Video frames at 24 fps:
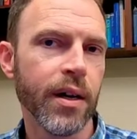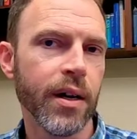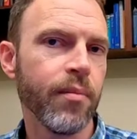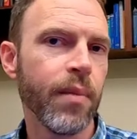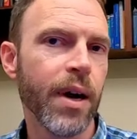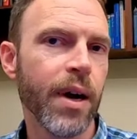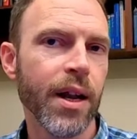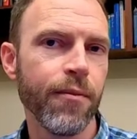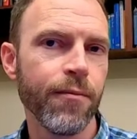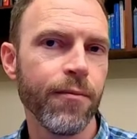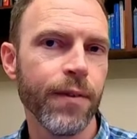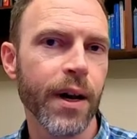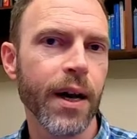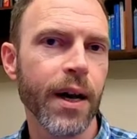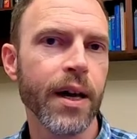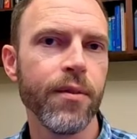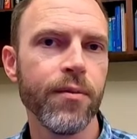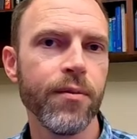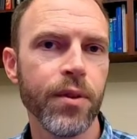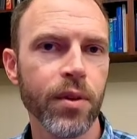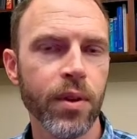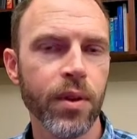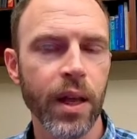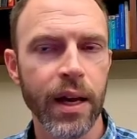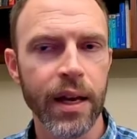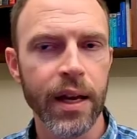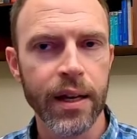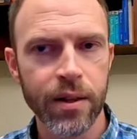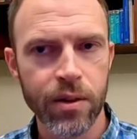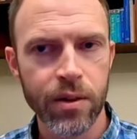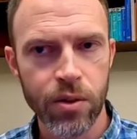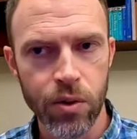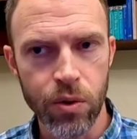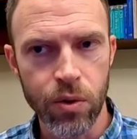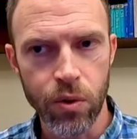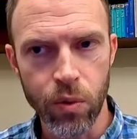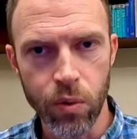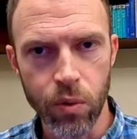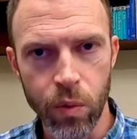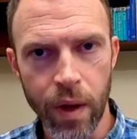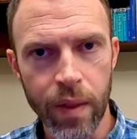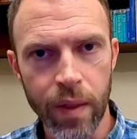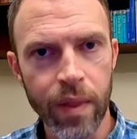modify if you like to run